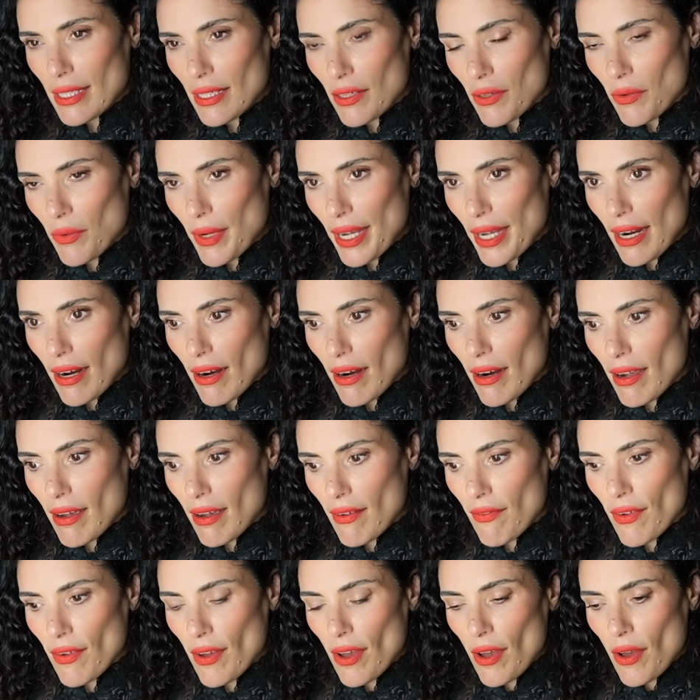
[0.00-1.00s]
and aware
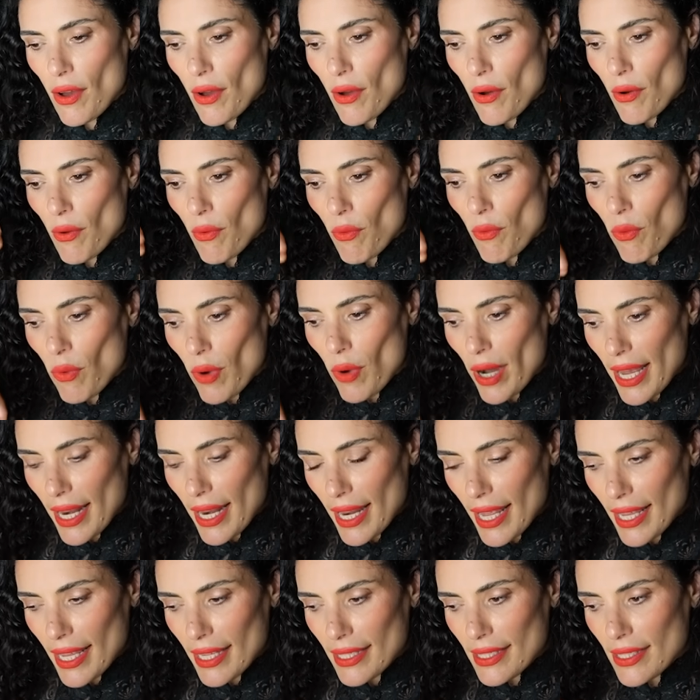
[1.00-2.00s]
of what
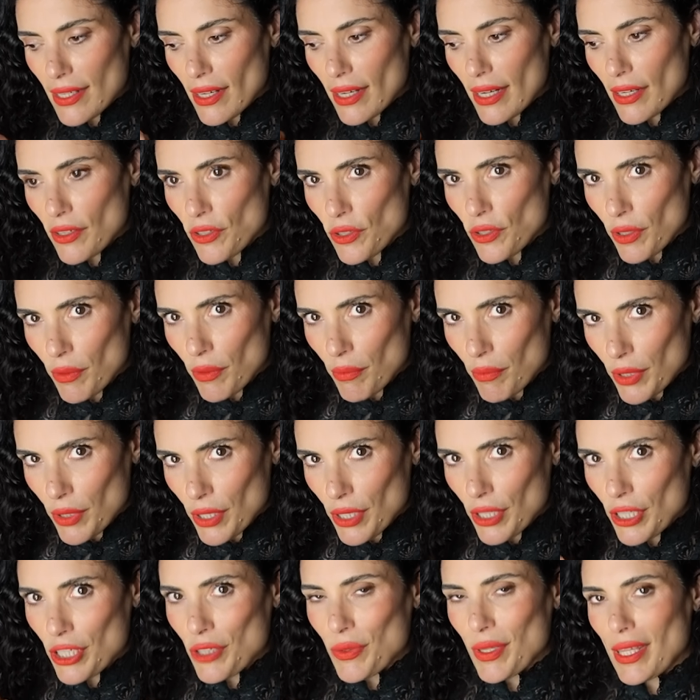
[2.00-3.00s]
is starting to
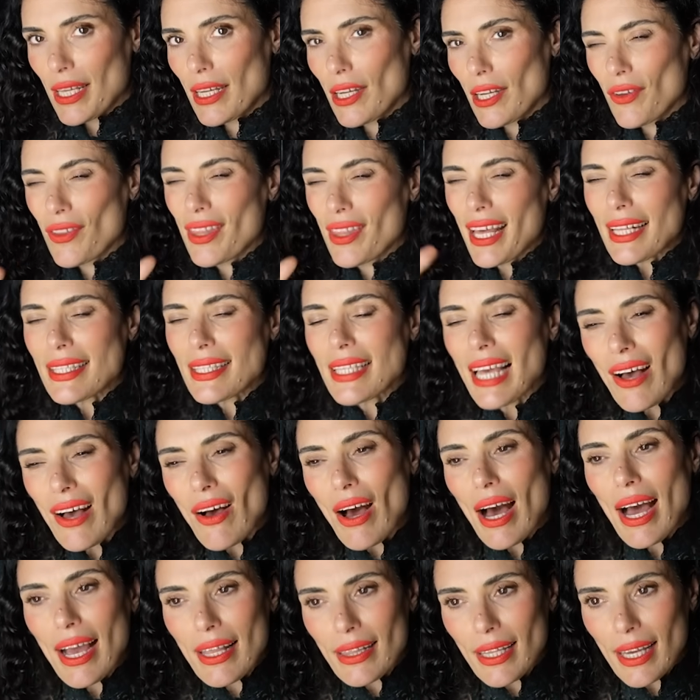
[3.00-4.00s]
emerge within you. That's how
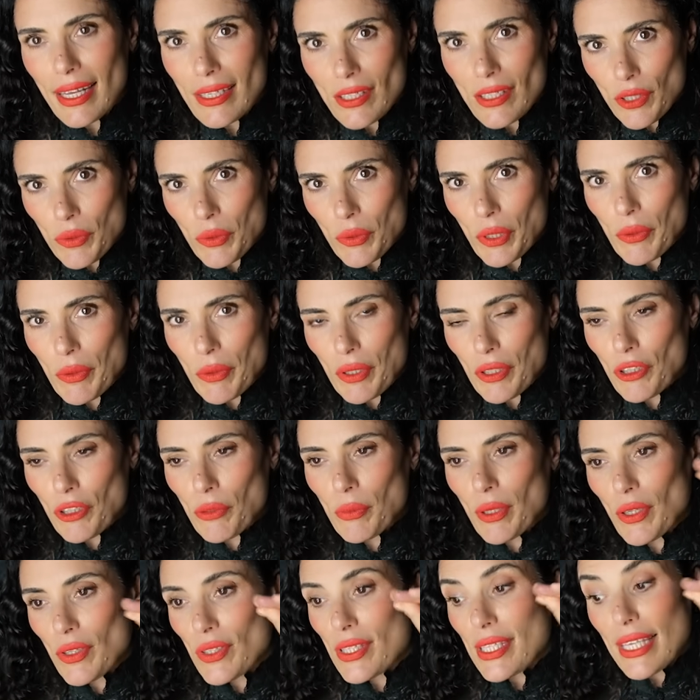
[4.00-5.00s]
I like to work with new
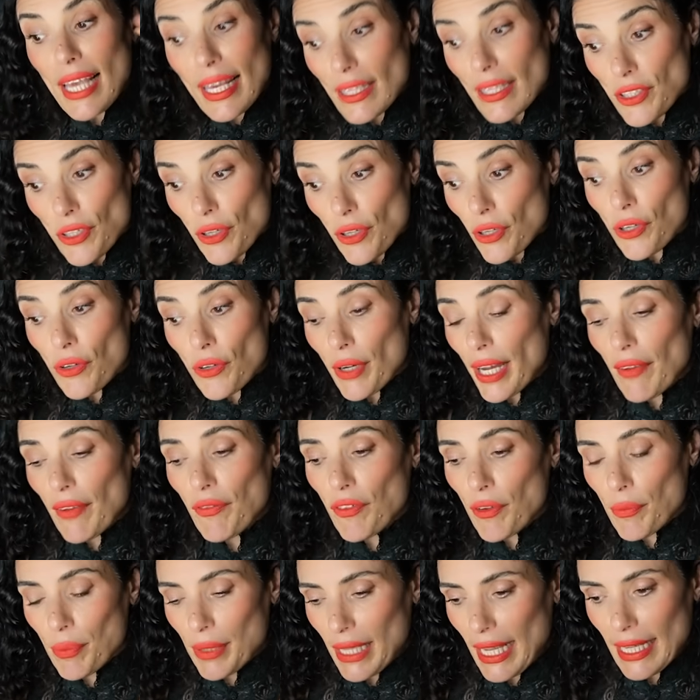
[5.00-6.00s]
moons. Yes, they're great
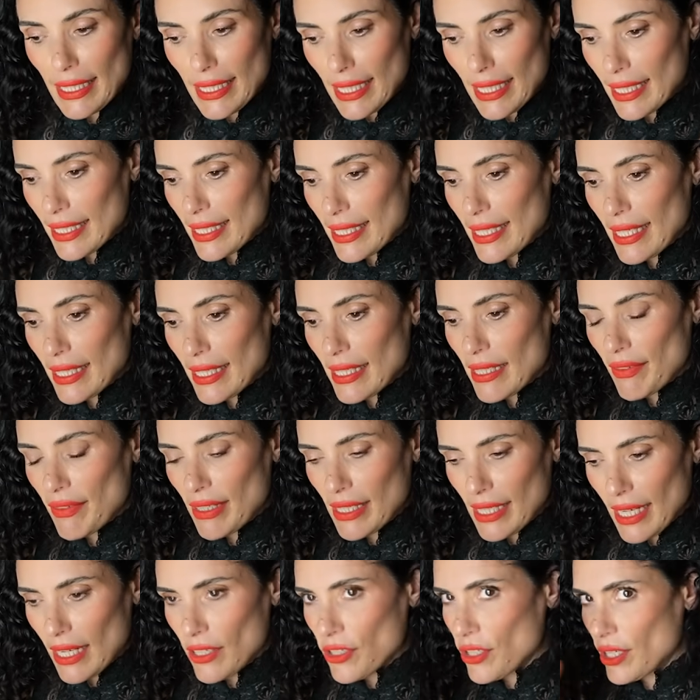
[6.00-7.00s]
for planting seeds of
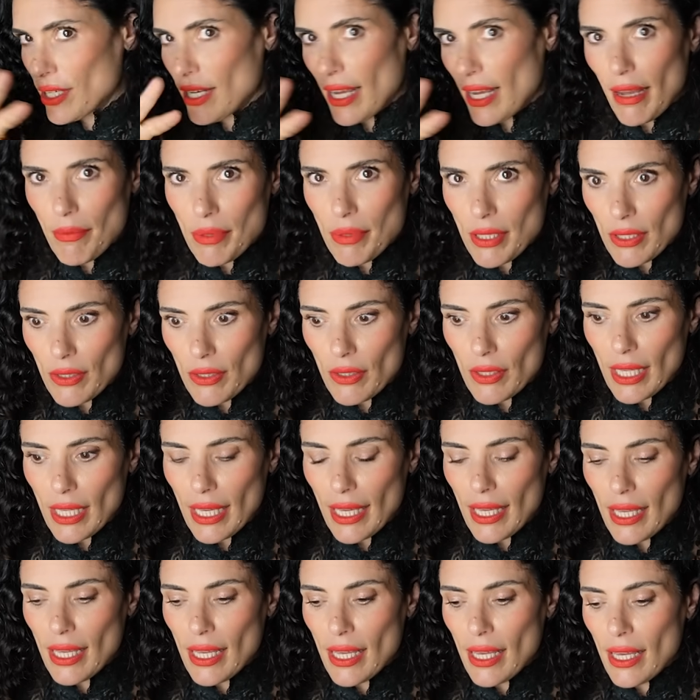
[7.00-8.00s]
intention,
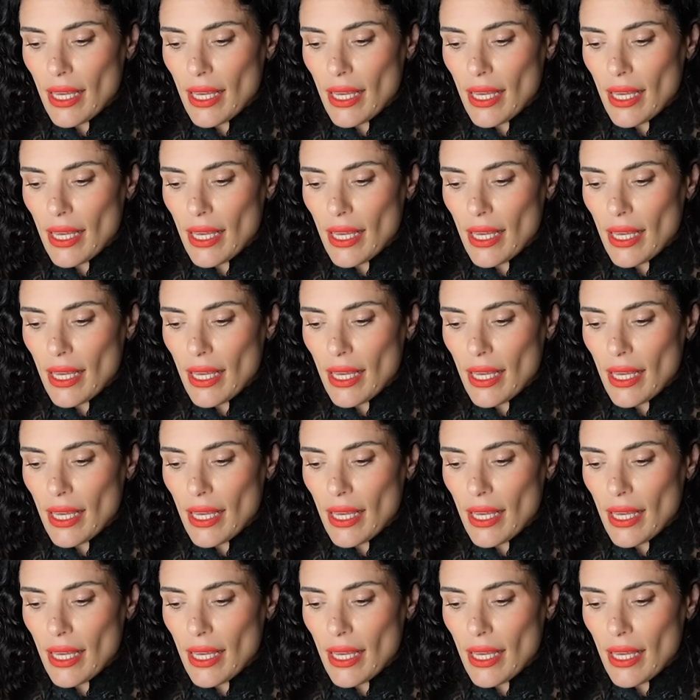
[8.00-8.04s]
absolutely.